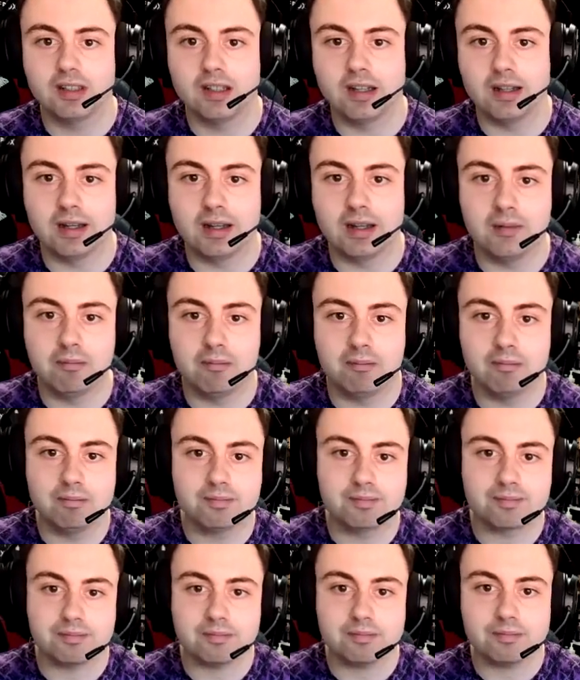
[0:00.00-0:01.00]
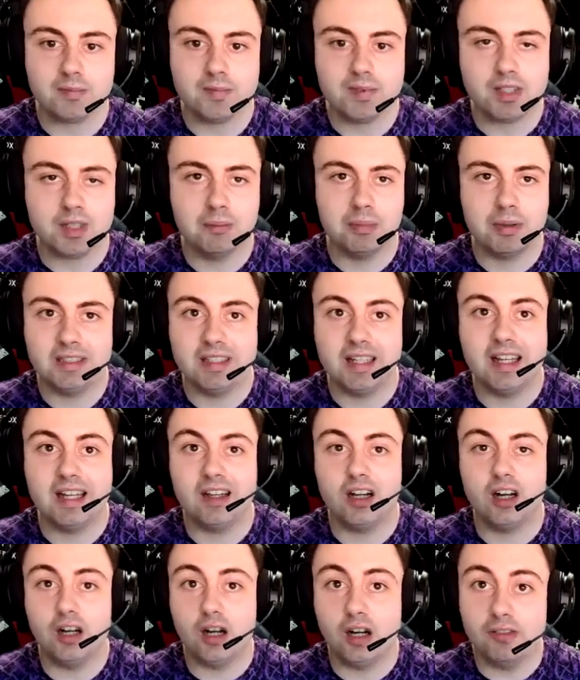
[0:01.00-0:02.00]
But
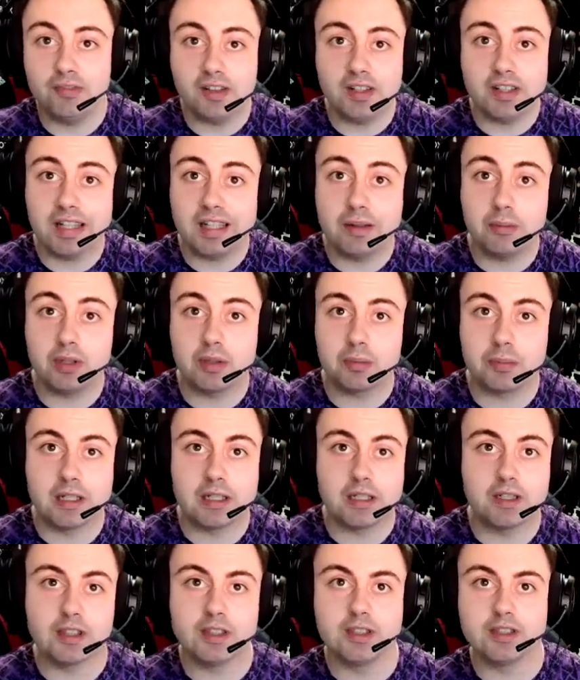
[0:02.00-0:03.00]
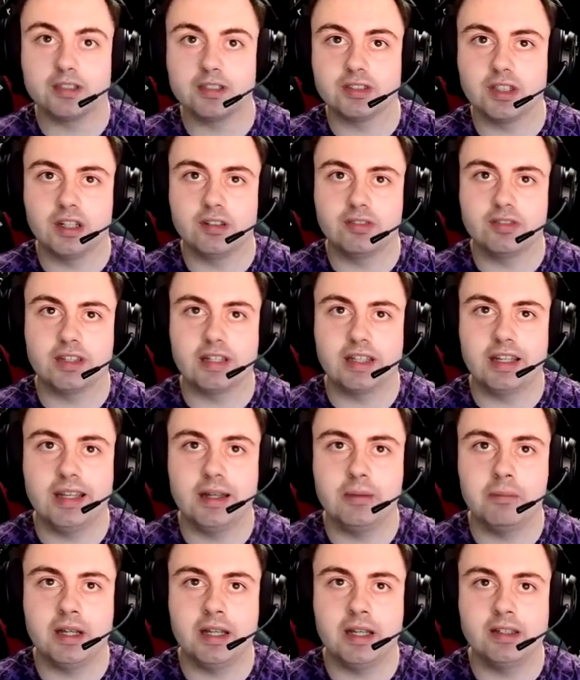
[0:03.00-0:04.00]
yeah, I think he would have been good. I think
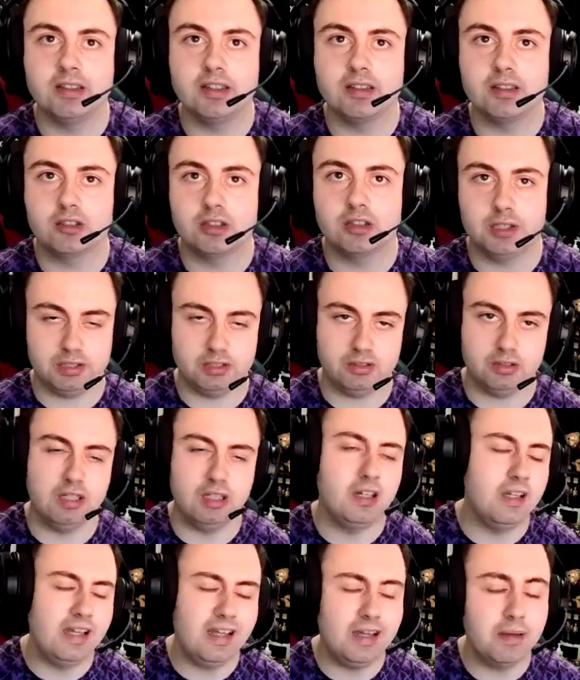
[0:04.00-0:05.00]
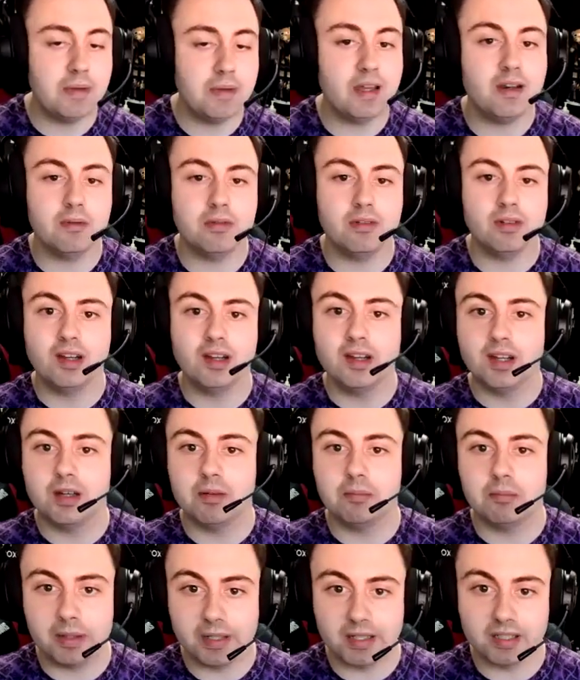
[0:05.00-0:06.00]
him and
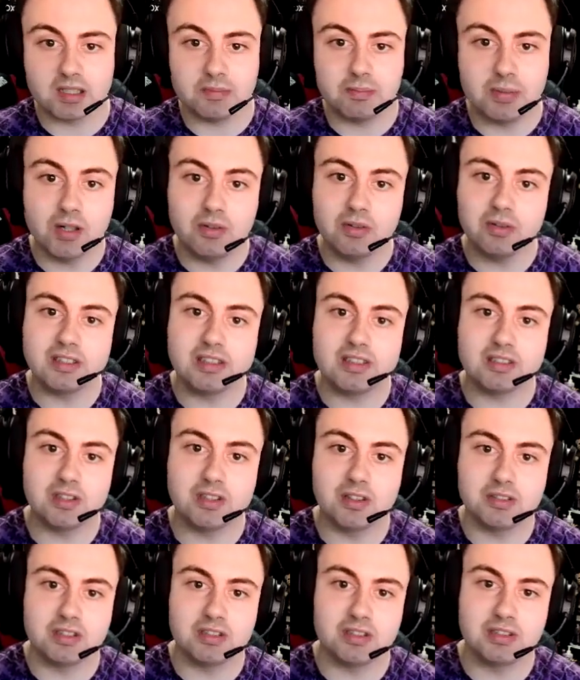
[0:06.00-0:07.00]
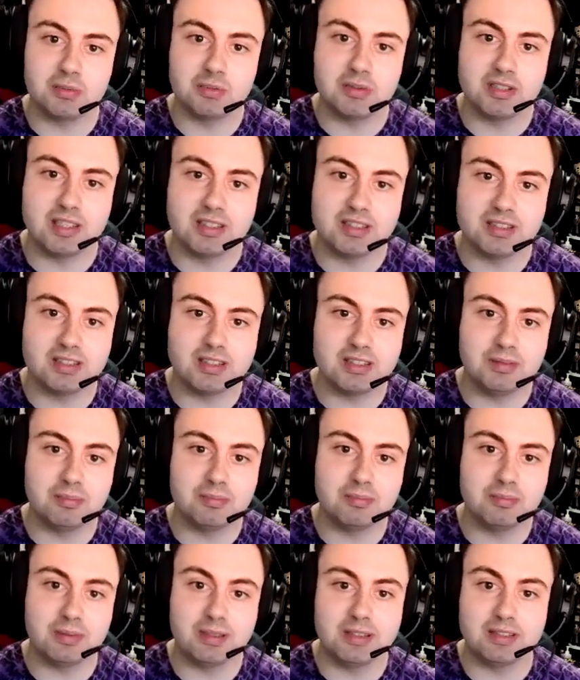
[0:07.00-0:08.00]
Peter Capaldi's doctors would actually
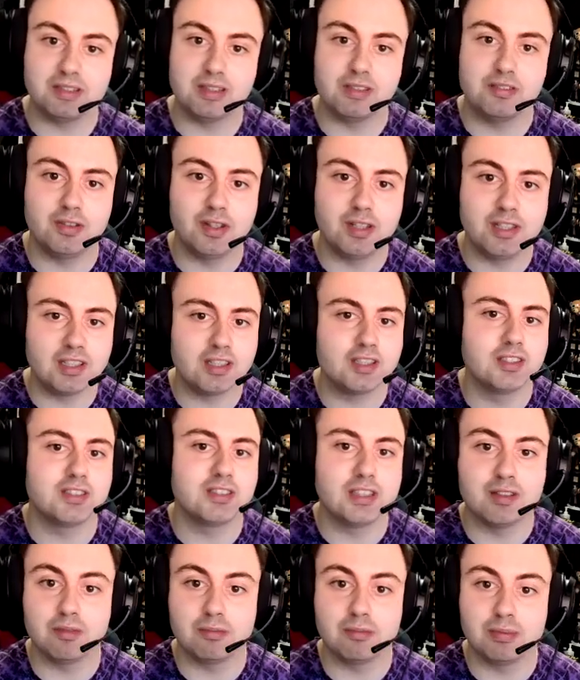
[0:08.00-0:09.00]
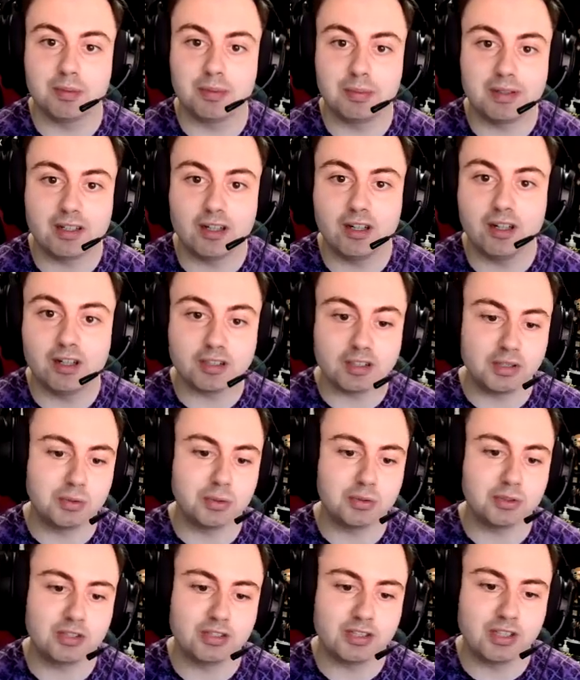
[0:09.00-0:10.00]
be so funny because they would probably argue
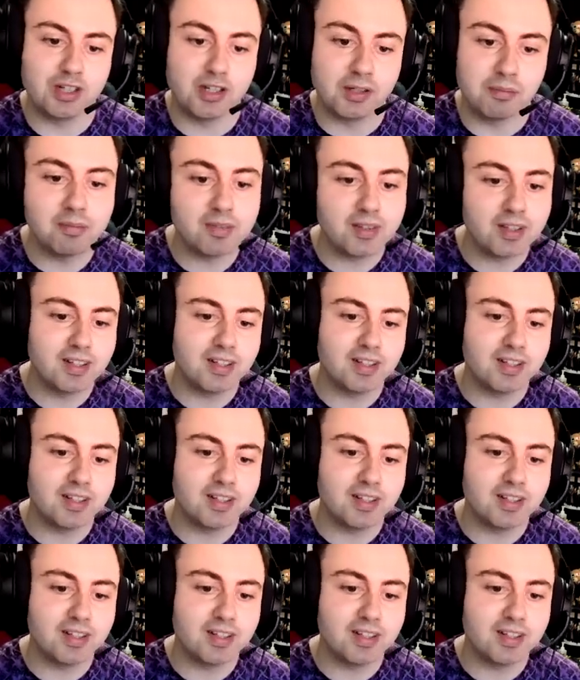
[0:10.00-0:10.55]
all the time.